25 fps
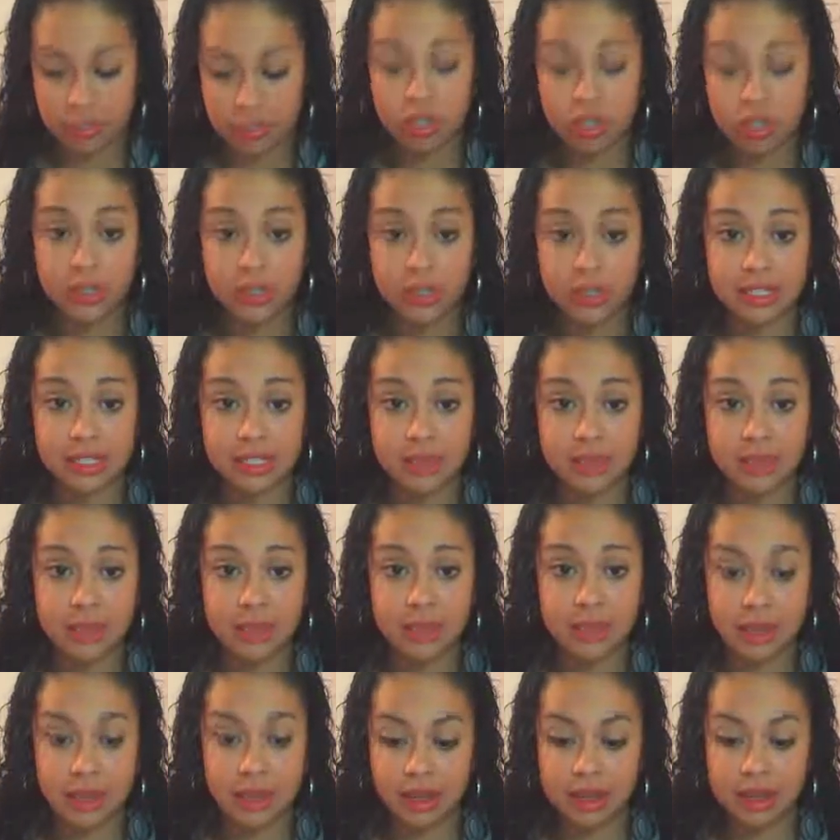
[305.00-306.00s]
So it's
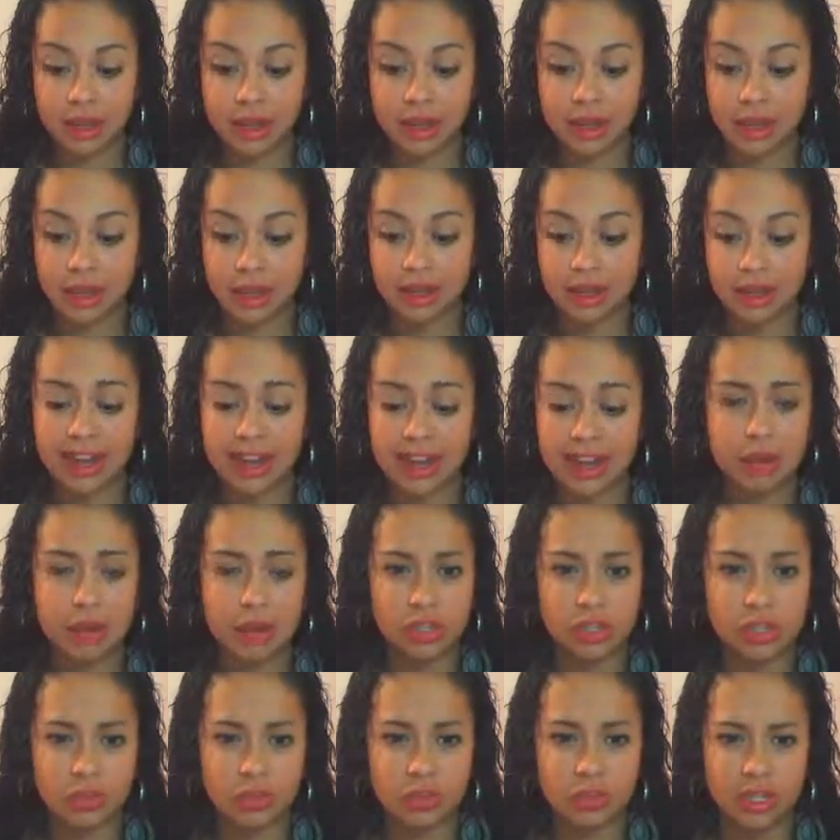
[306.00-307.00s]
something that I
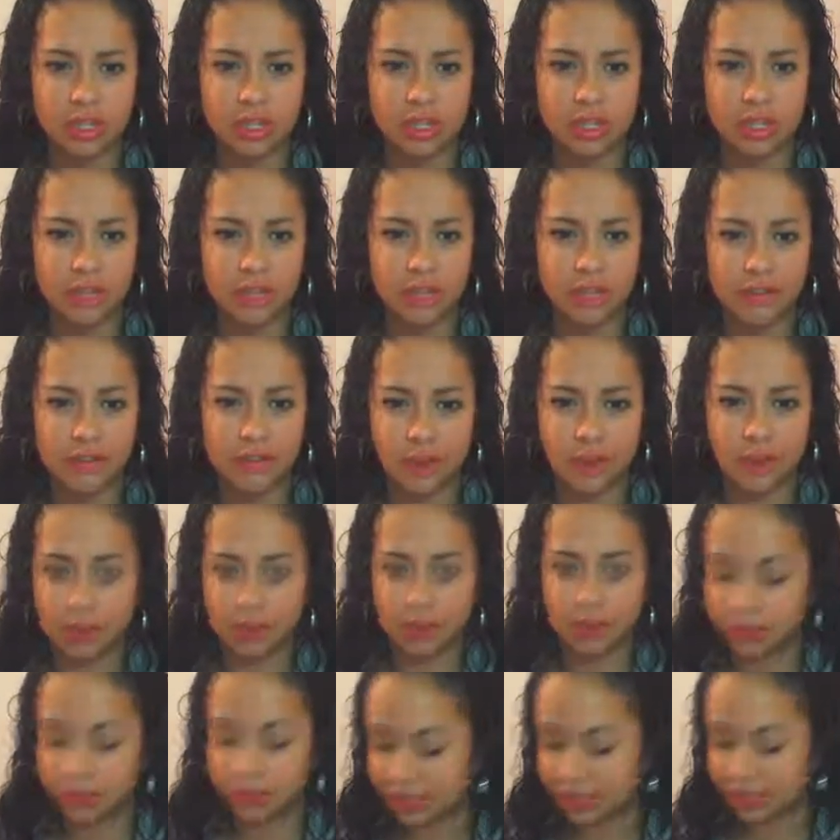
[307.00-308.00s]
was really looking
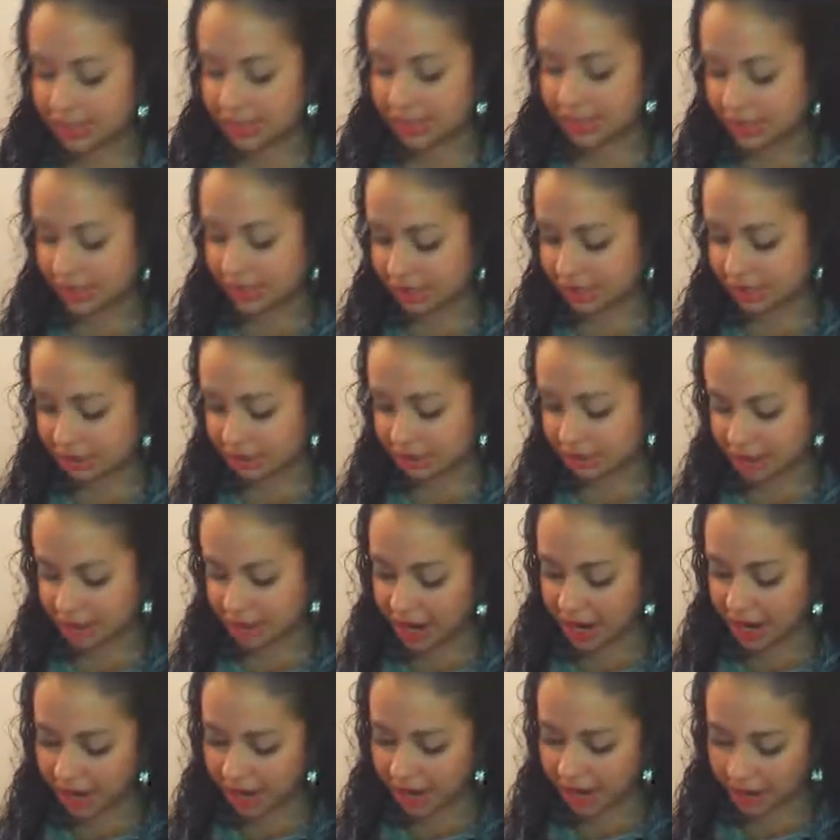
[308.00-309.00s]
for, was something
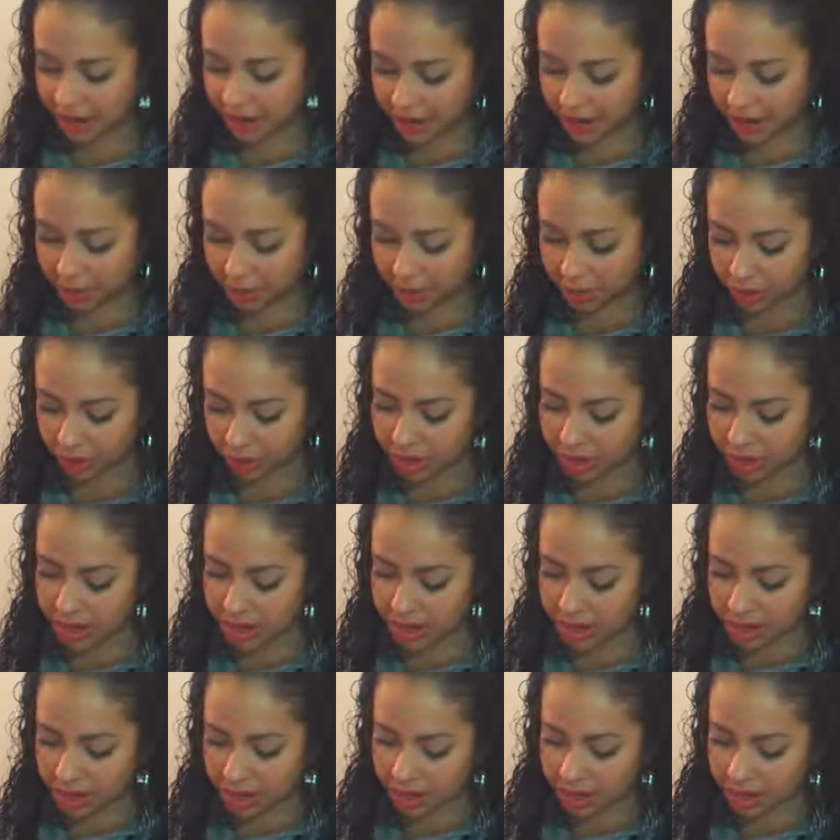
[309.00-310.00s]
high in fiber.
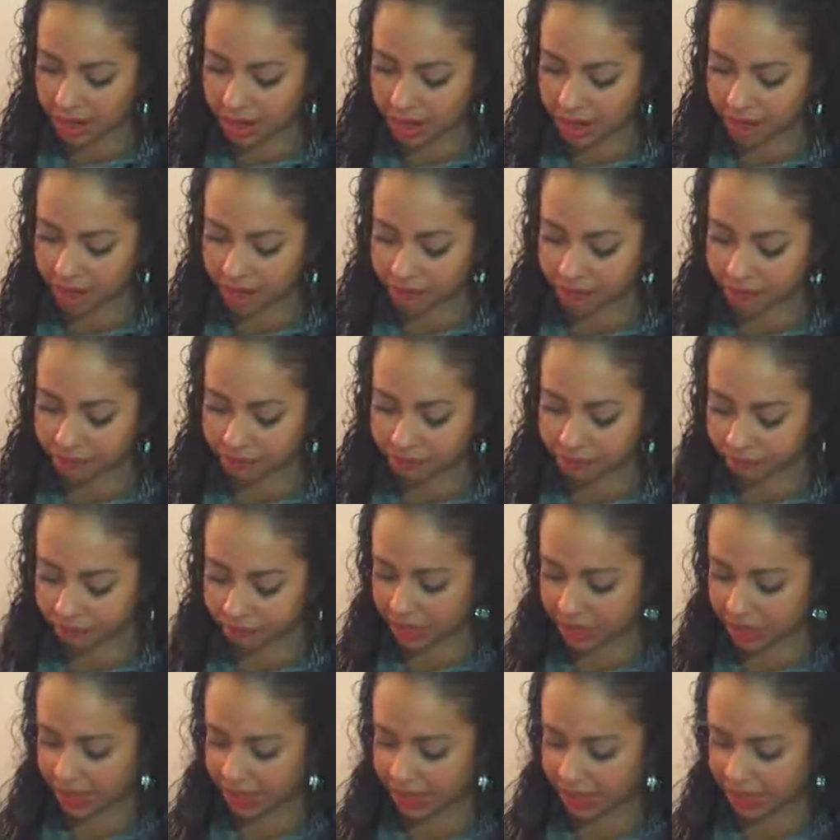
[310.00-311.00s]
And
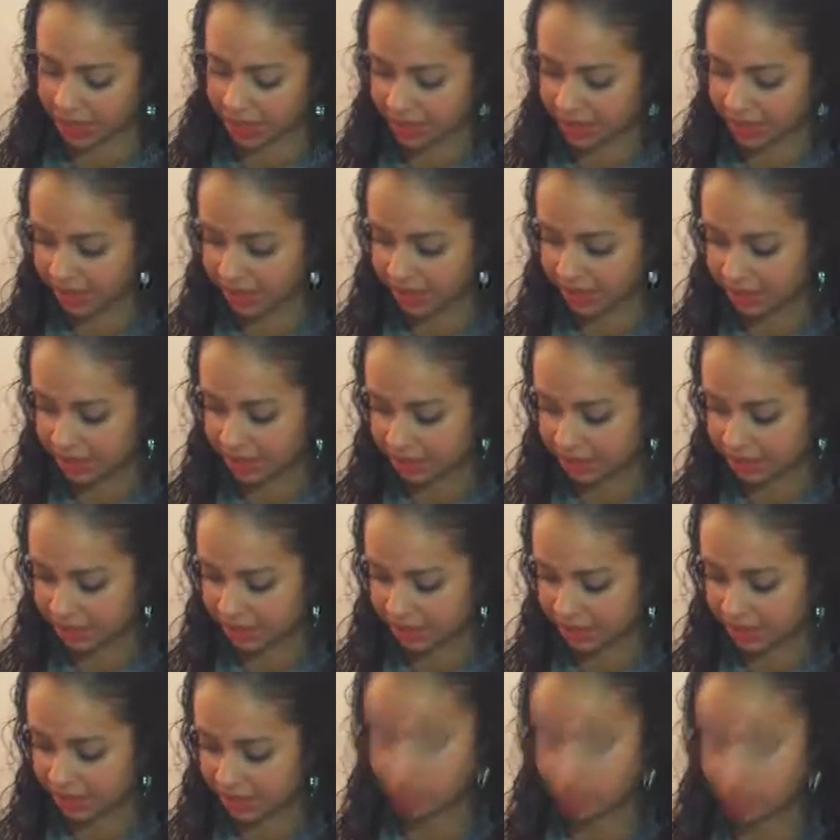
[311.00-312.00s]
I think
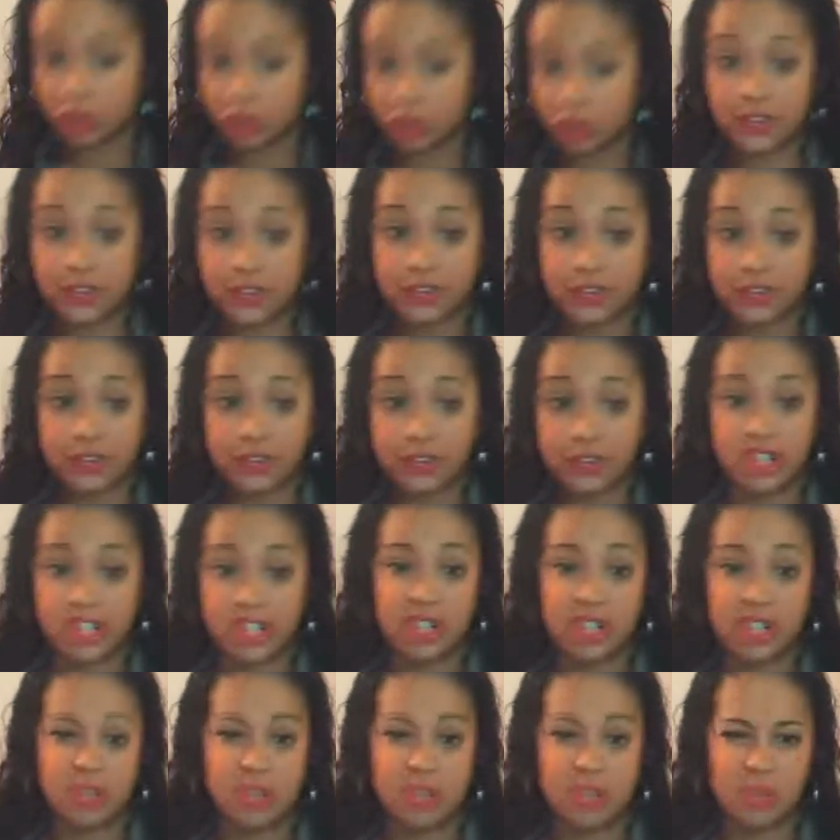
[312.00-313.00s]
this is gluten-free
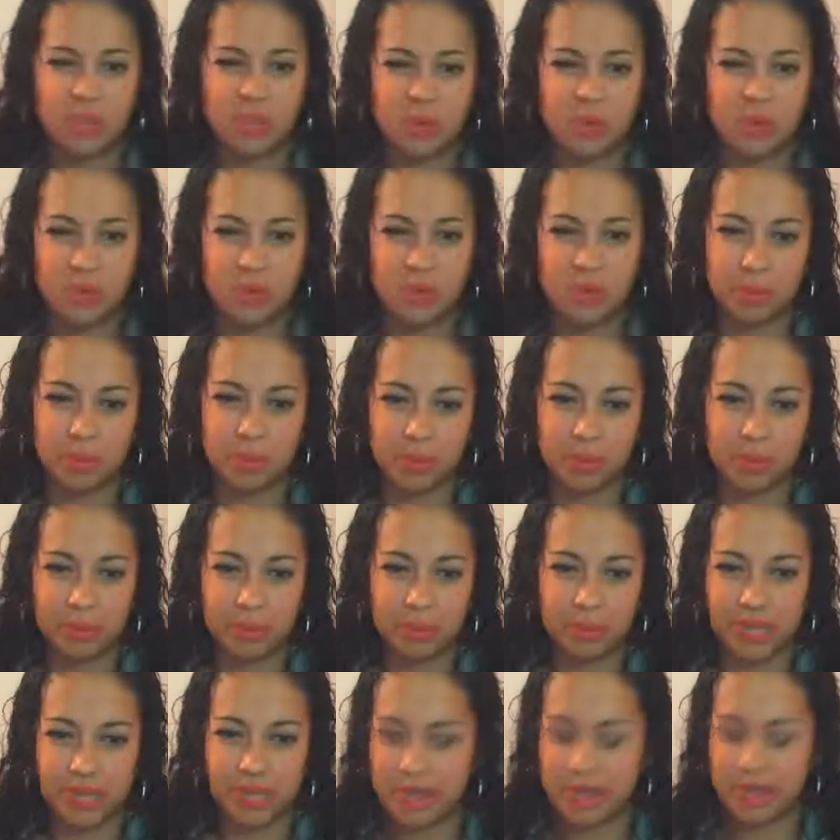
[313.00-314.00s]
too, so it won't bloat
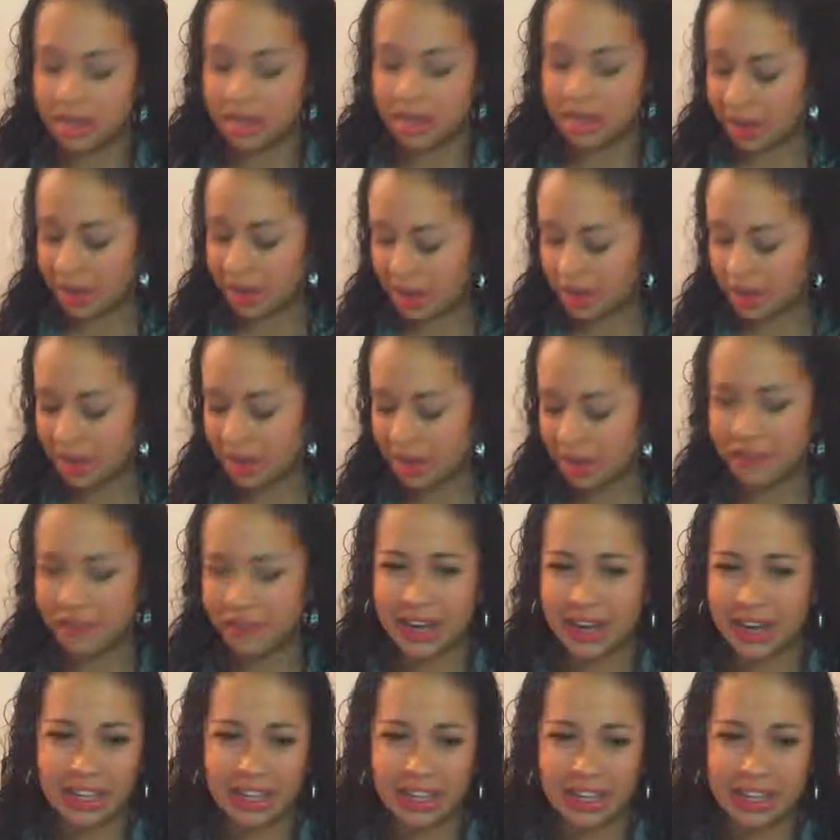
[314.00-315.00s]
me. I
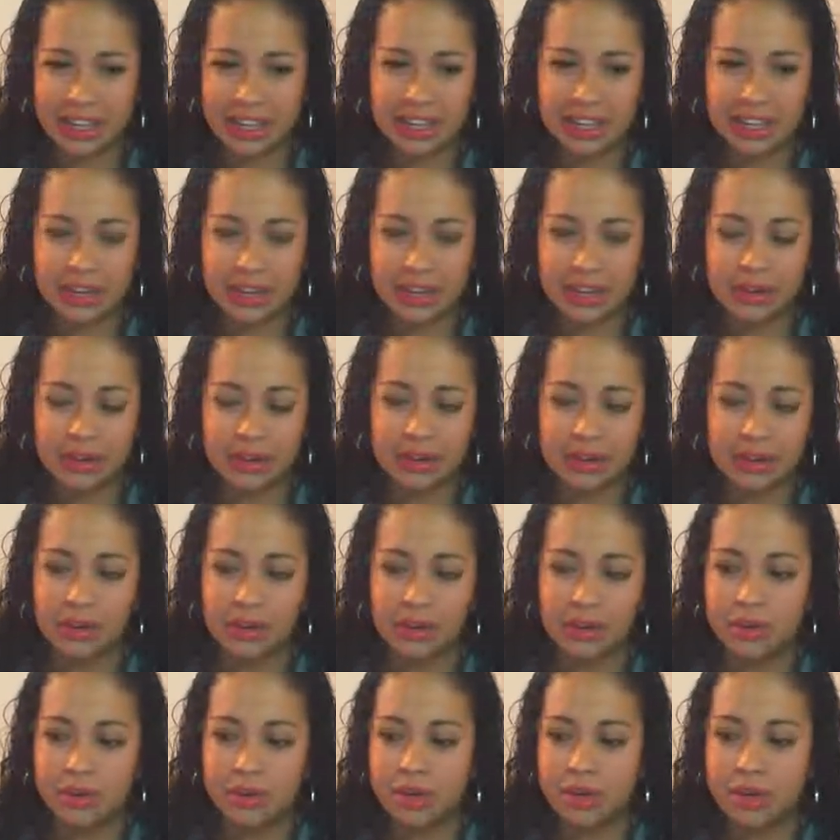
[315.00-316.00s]
find, like, I don't
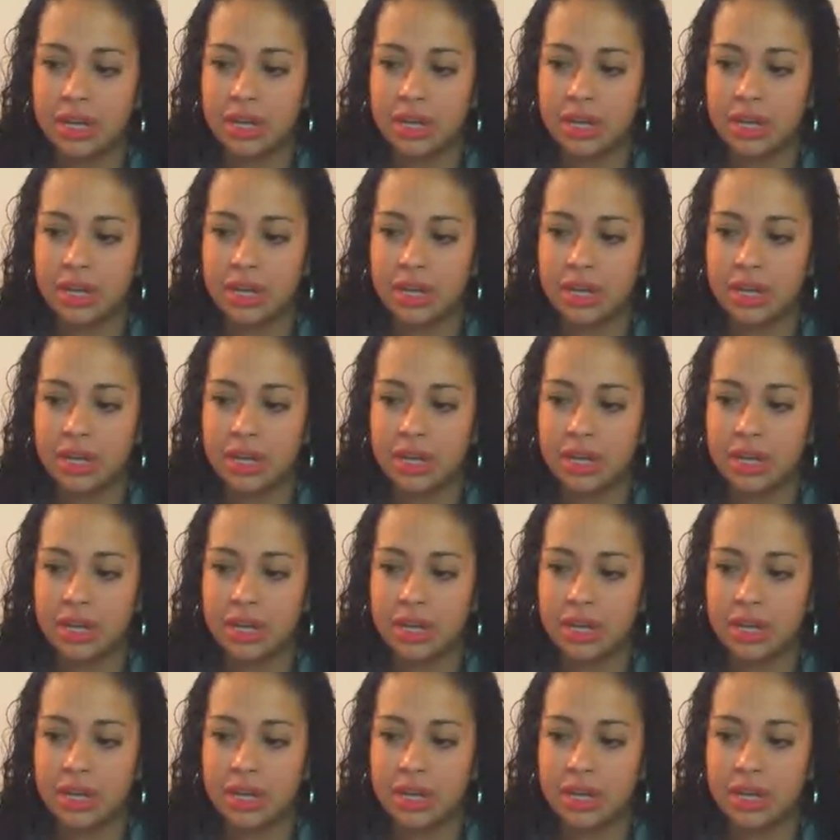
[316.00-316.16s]
know,